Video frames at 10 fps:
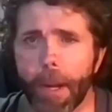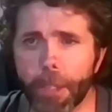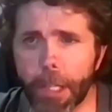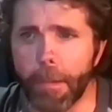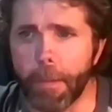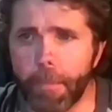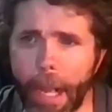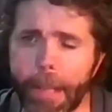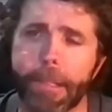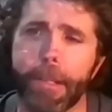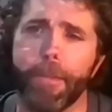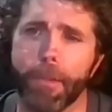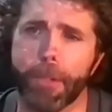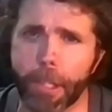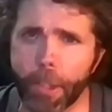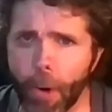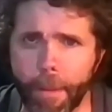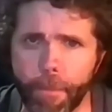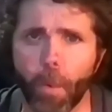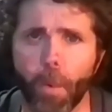I was going to be positive. And I was going to
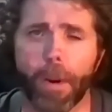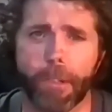drive forward.